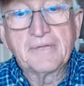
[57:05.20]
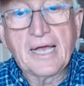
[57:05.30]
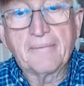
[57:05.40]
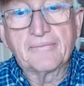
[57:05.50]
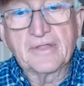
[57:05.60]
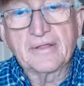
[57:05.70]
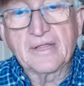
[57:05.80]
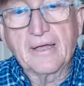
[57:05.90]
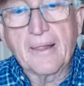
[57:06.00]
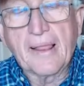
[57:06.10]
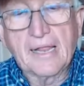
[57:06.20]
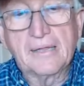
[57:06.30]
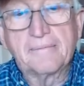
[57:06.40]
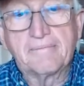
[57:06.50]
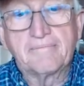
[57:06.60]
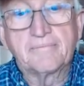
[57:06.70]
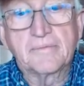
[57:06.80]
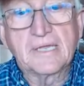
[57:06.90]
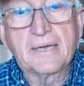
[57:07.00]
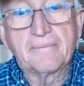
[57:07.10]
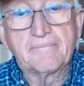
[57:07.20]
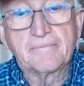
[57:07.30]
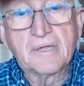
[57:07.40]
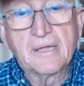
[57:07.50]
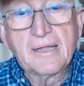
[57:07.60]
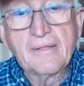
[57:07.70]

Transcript: documentary here on uh, on YouTube, and you.